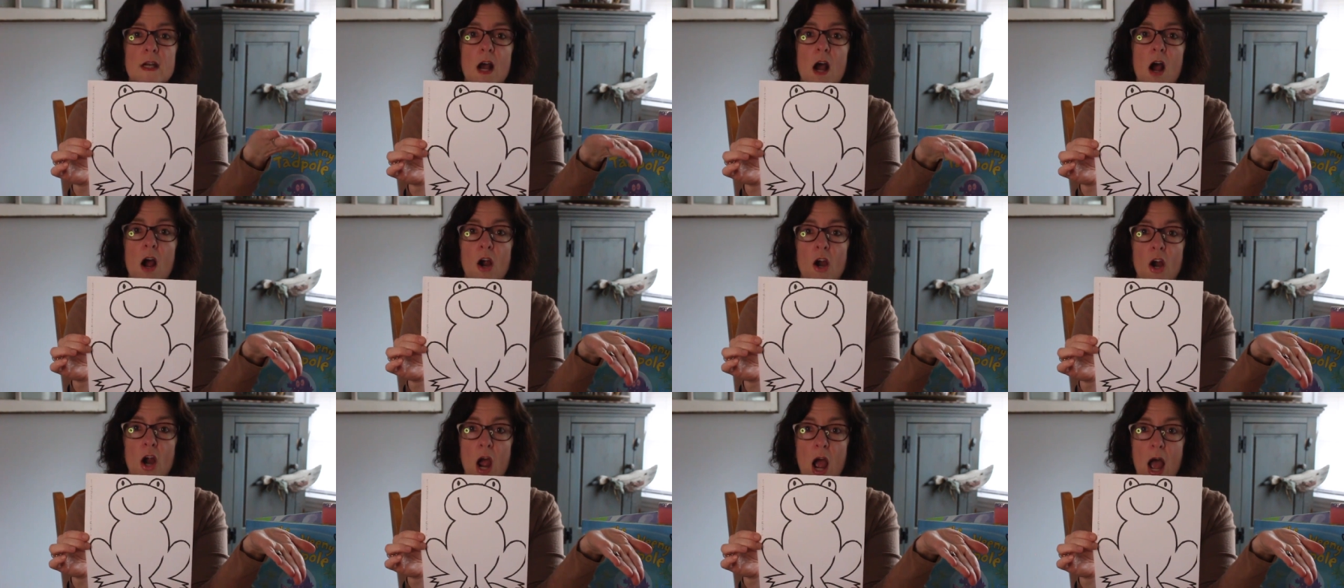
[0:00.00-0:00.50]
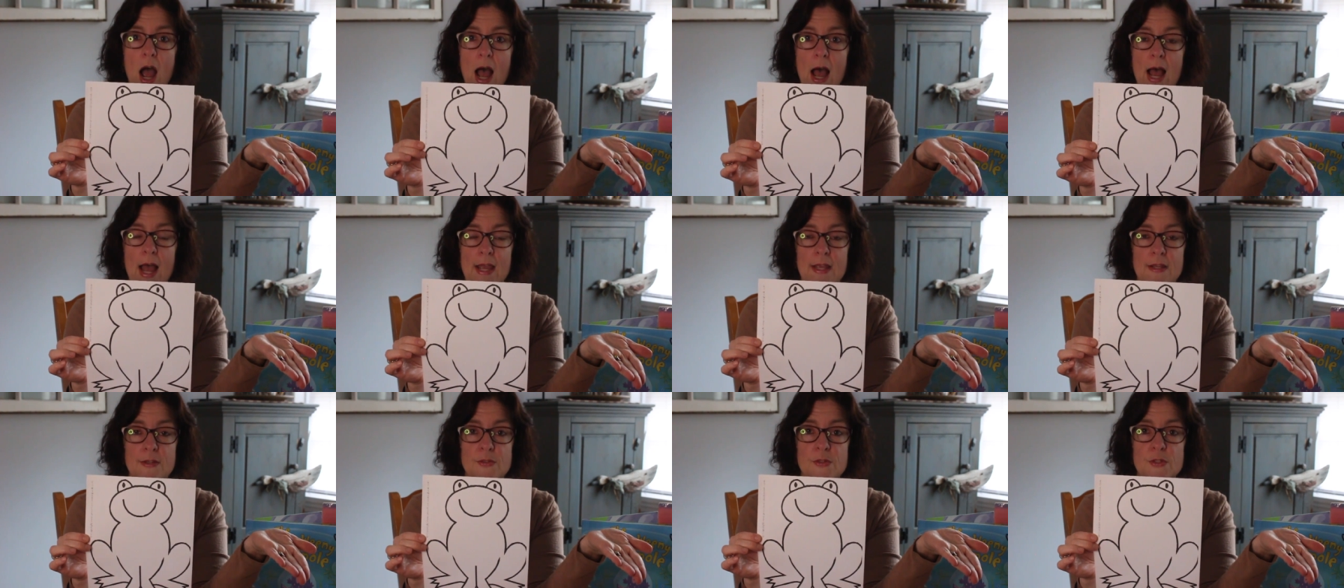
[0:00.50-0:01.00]
our
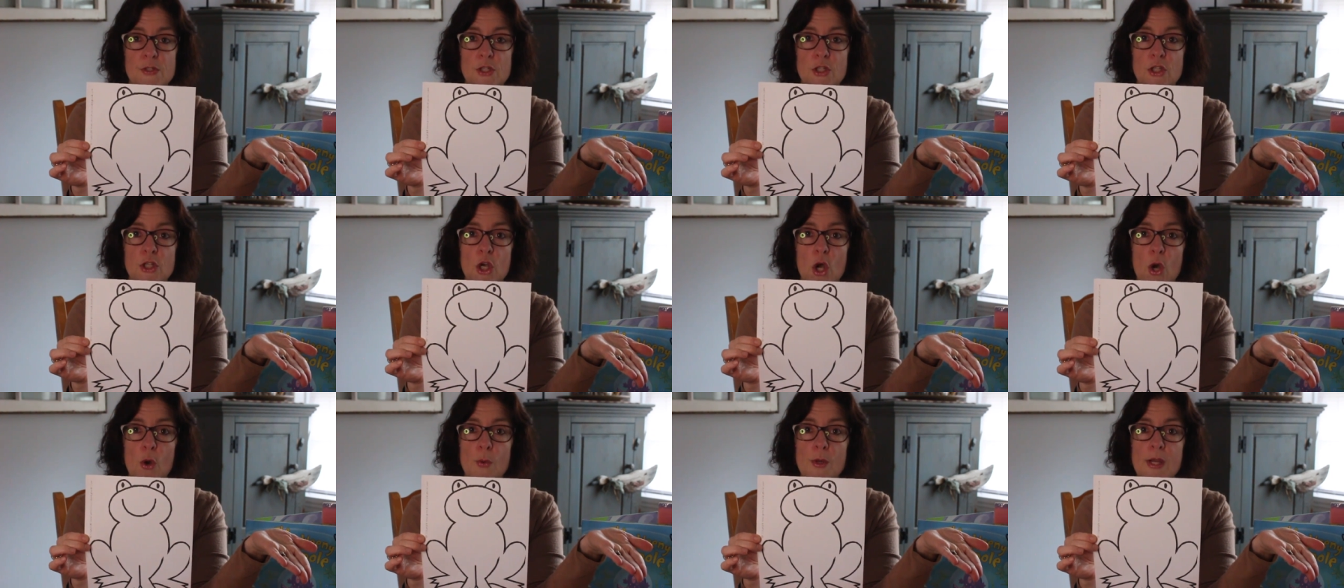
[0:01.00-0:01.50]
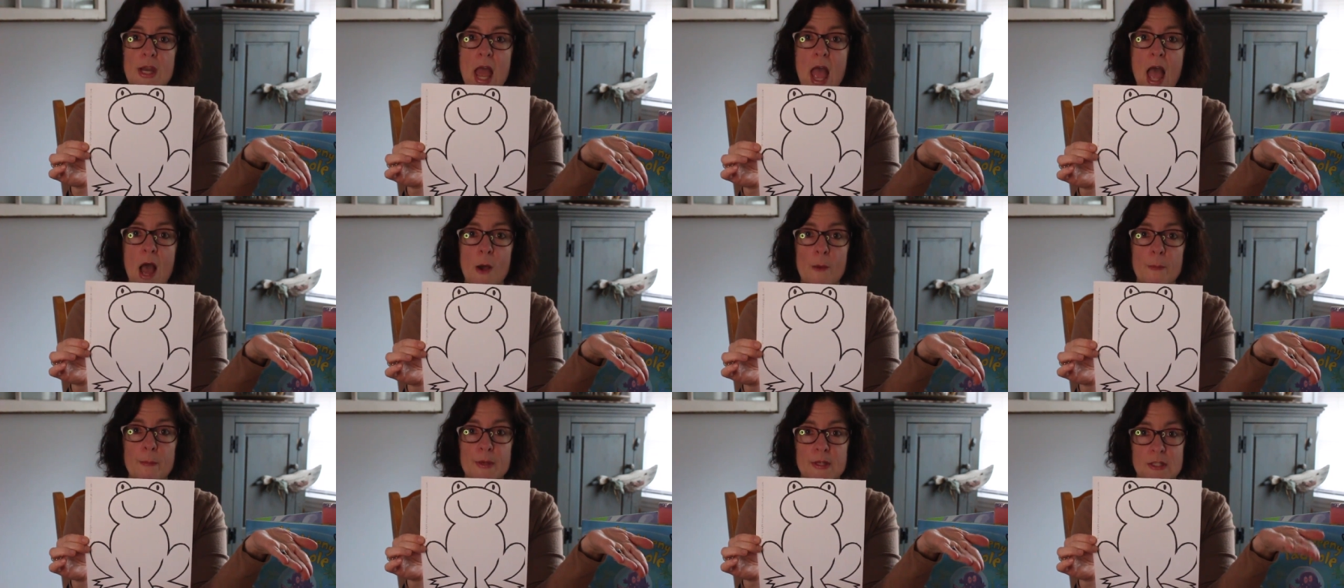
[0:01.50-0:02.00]
eyes to go and
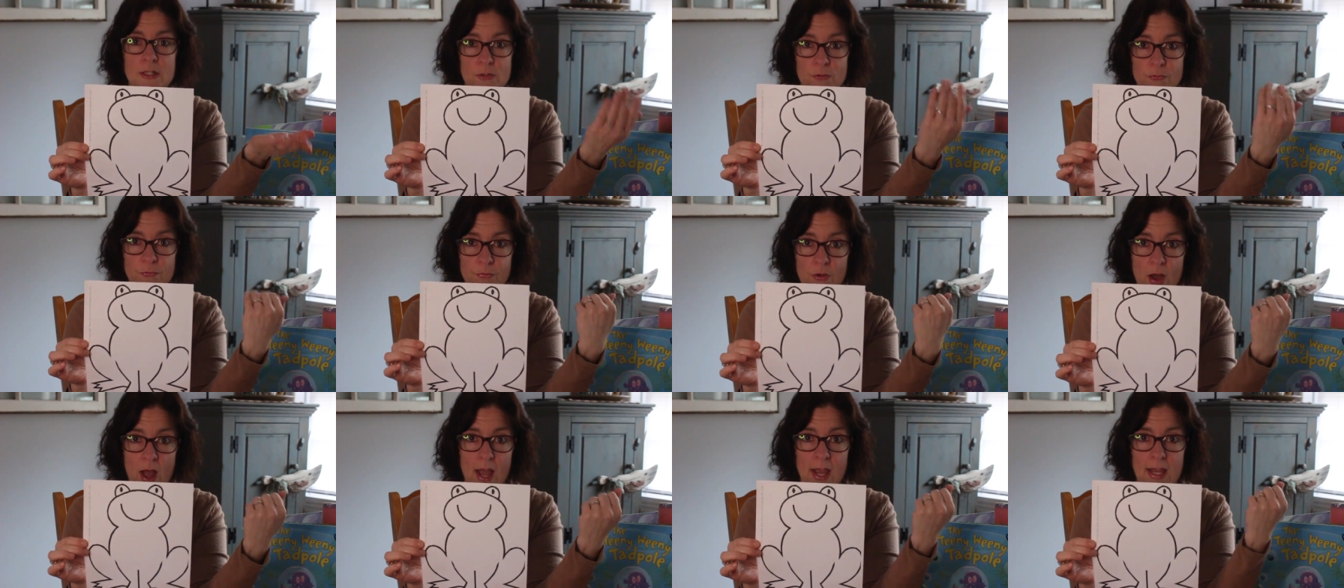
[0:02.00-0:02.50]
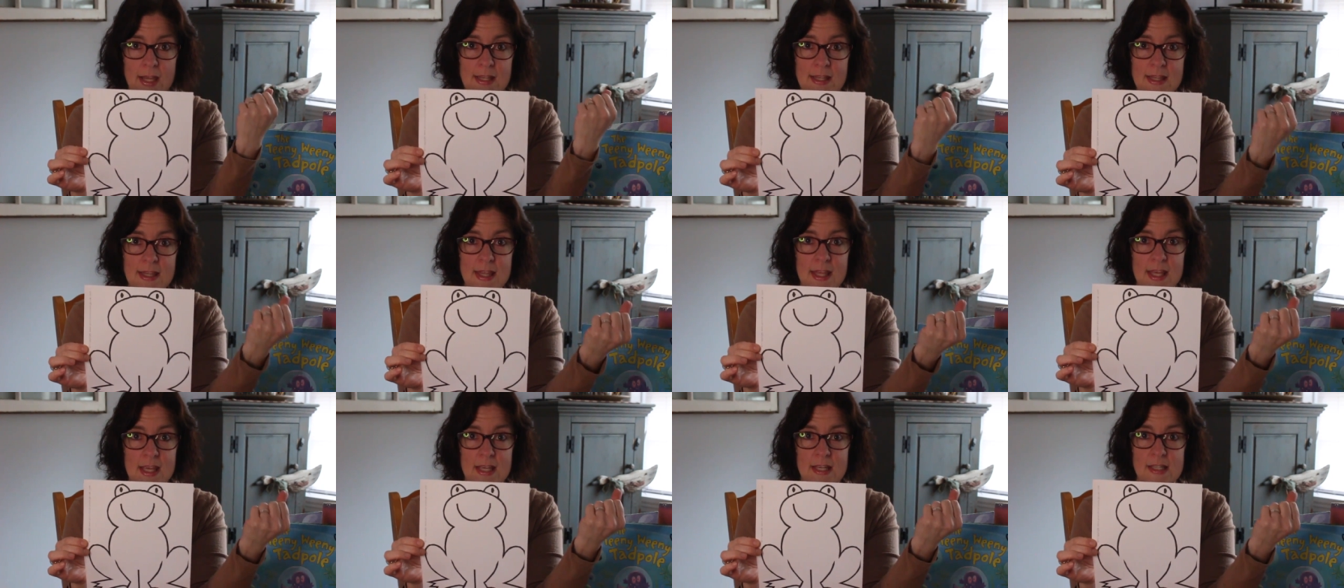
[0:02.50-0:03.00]
help us
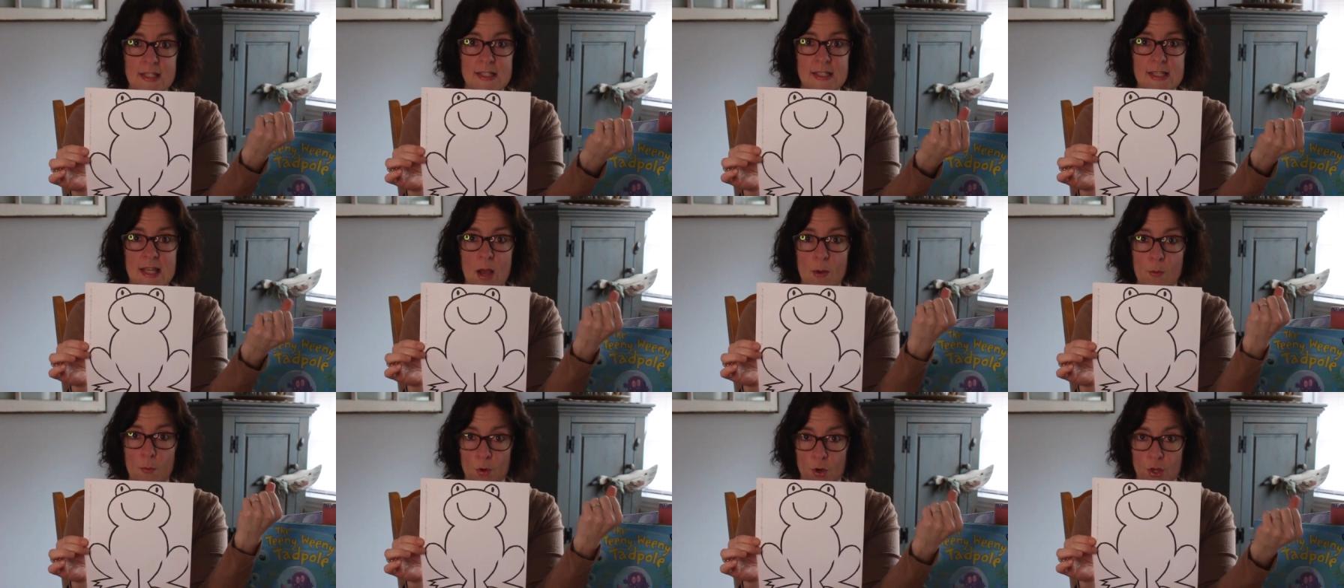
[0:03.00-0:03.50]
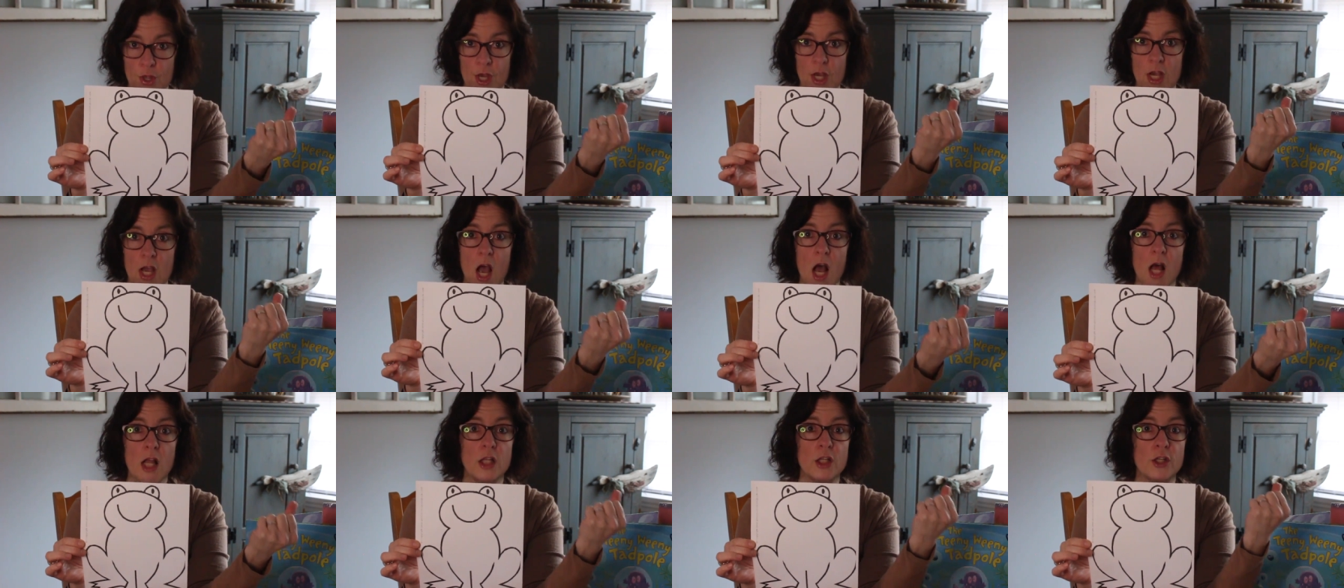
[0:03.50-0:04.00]
find things that were the
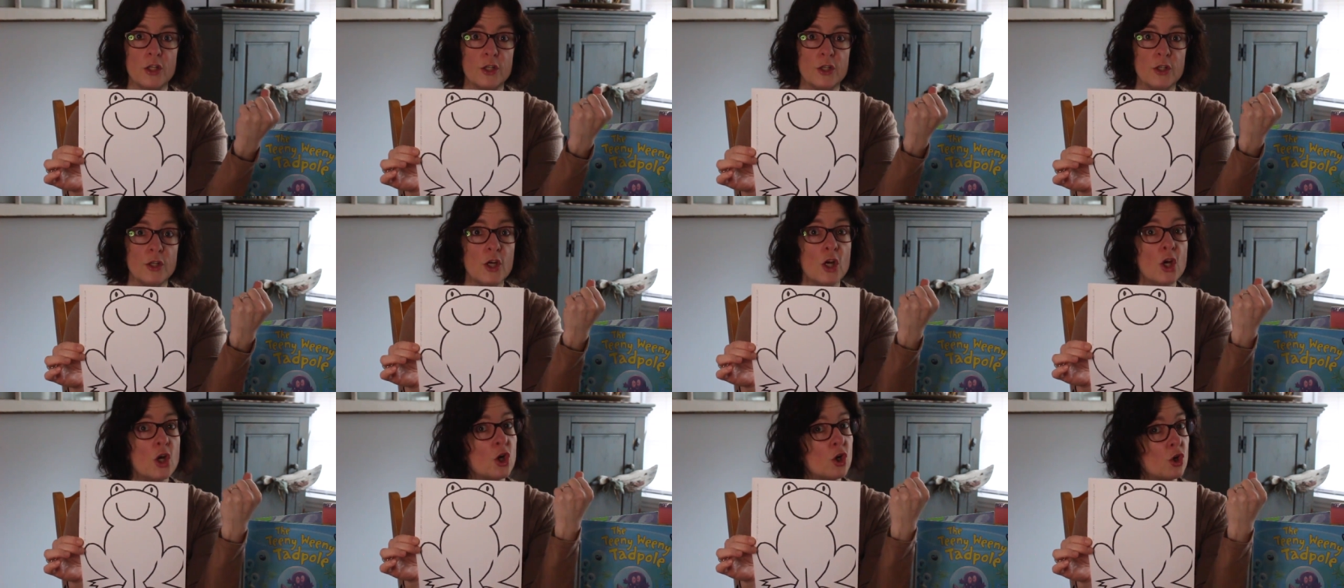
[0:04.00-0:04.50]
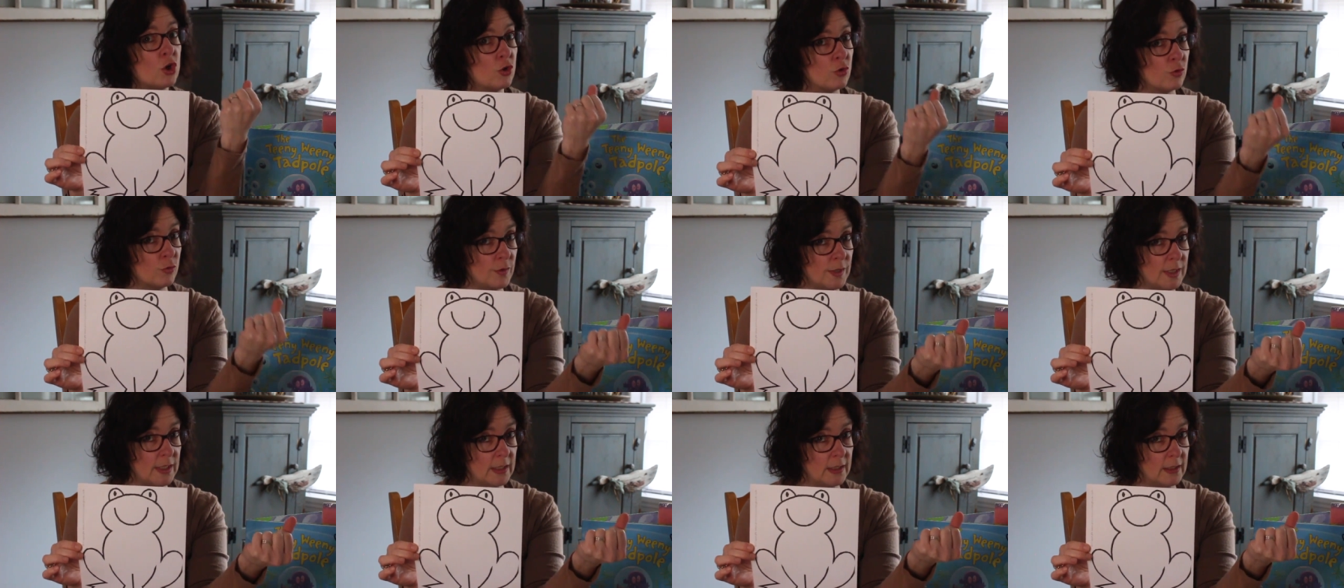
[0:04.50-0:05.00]
color
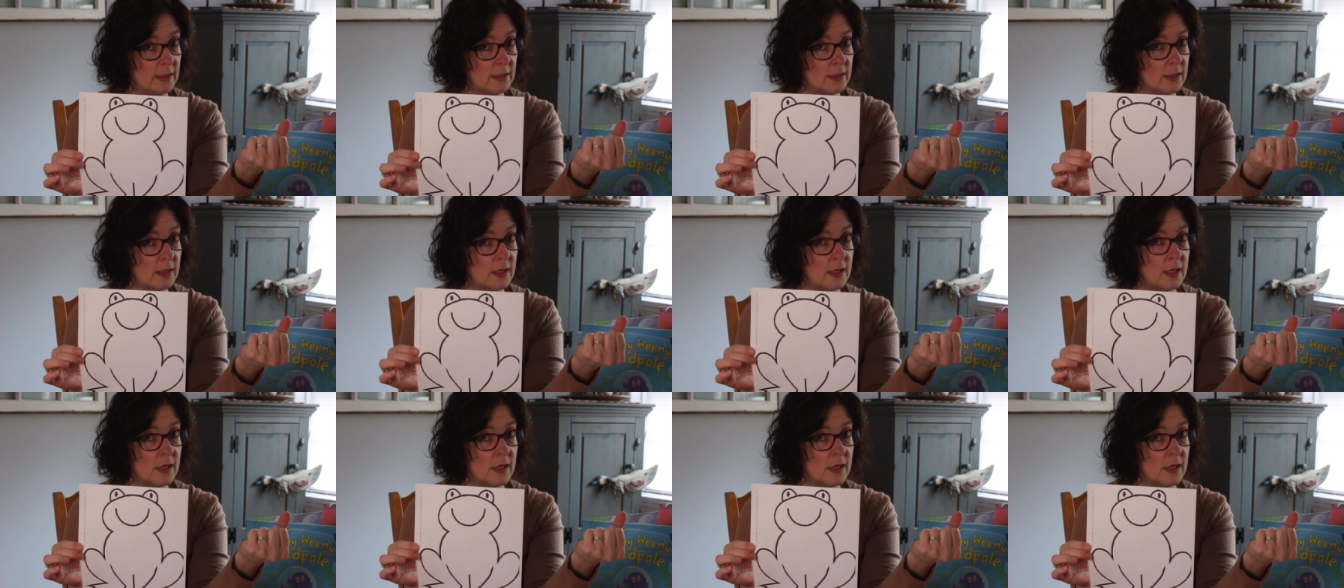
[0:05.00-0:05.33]
green.